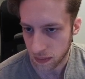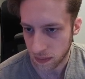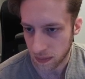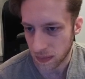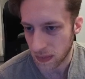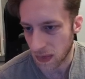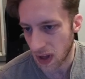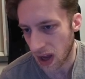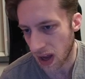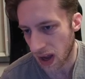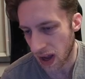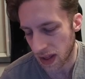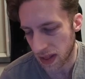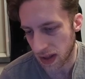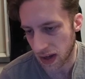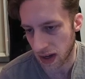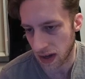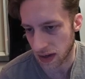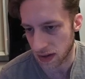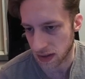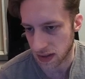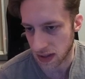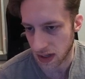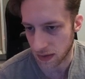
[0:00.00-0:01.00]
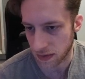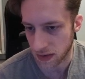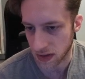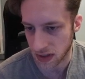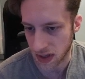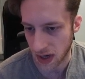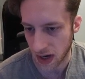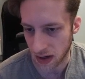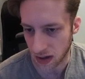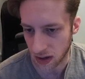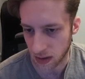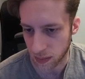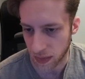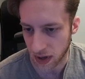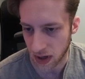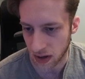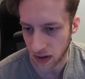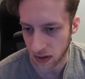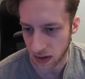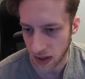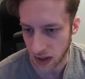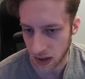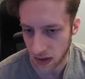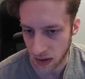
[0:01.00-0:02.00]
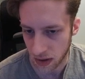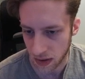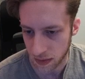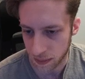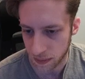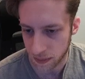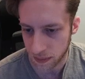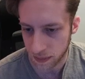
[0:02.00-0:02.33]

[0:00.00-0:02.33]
Nah, I think I just have a jack or better in that line.